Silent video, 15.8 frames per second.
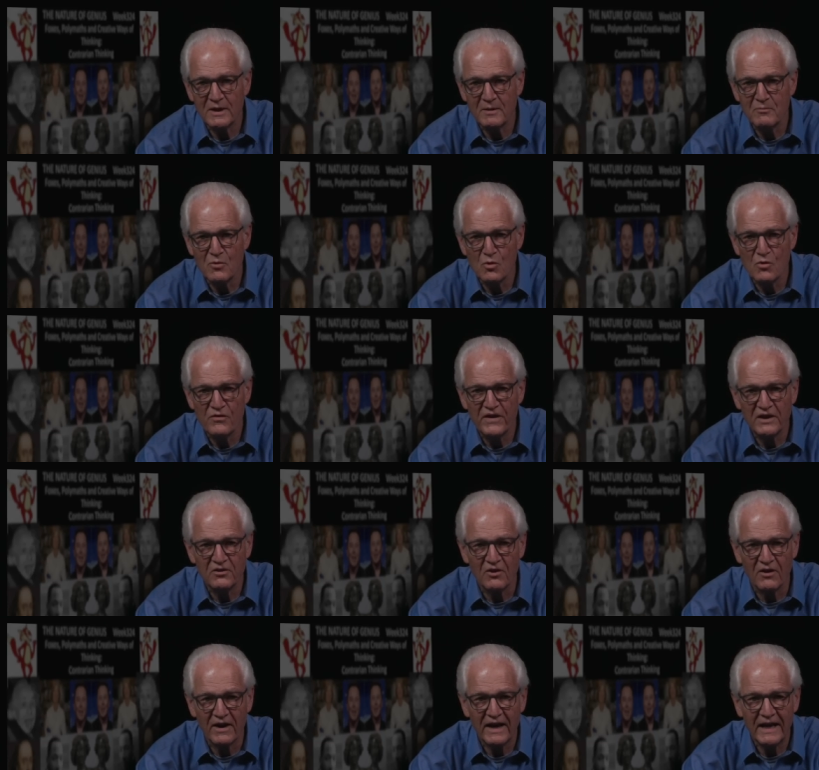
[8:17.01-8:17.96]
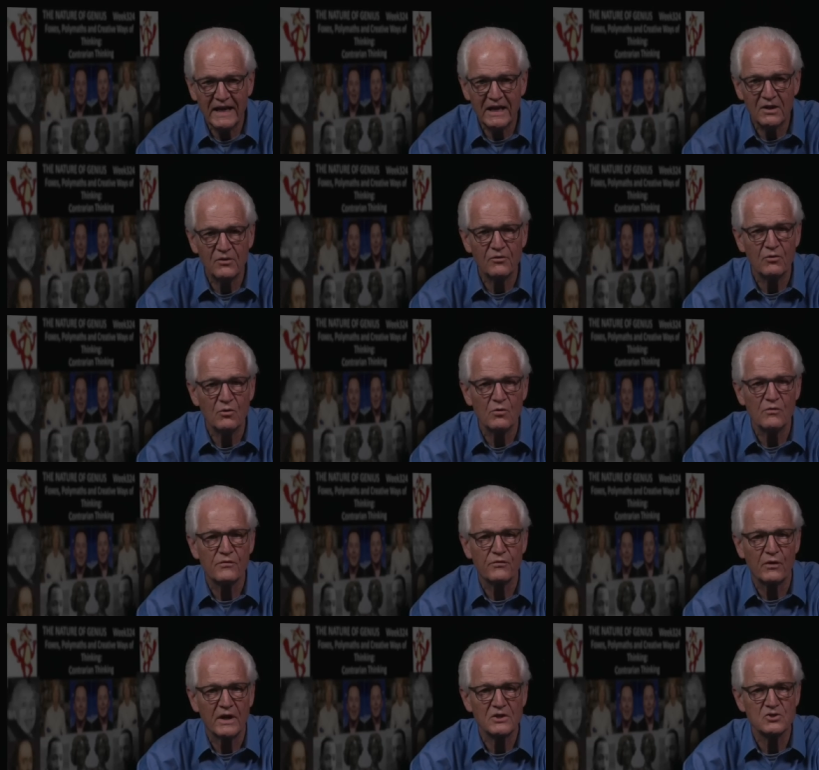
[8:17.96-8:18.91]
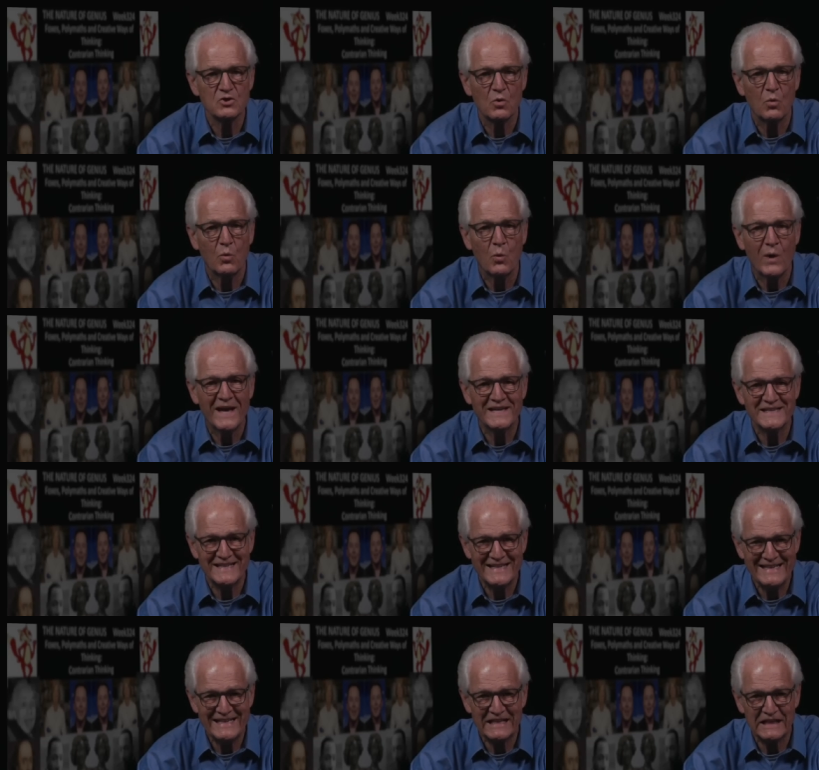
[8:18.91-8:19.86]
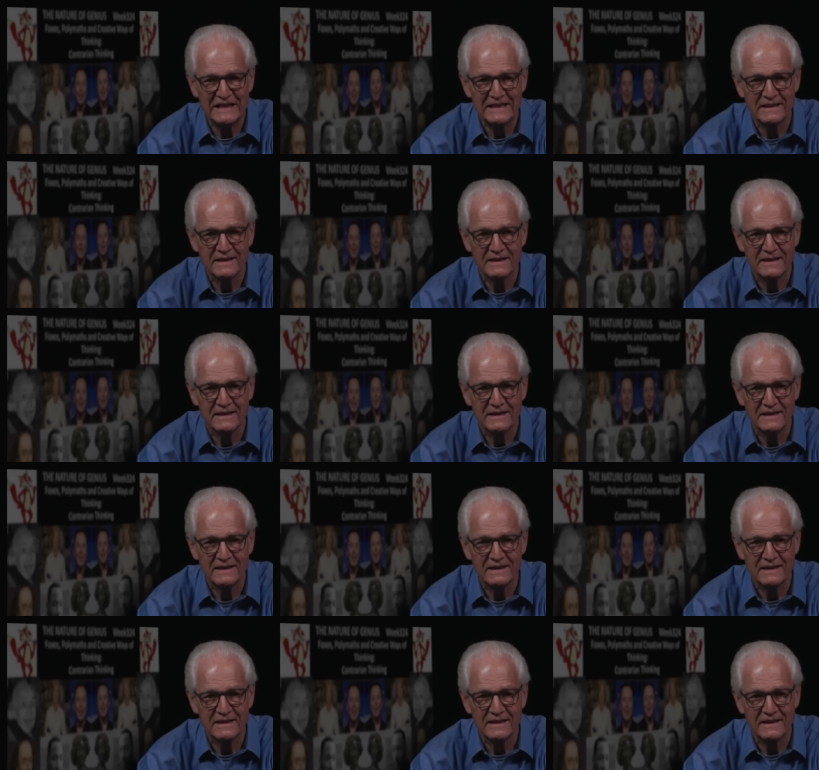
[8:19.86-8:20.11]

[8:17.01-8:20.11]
moving your hand through fresh, wet ink.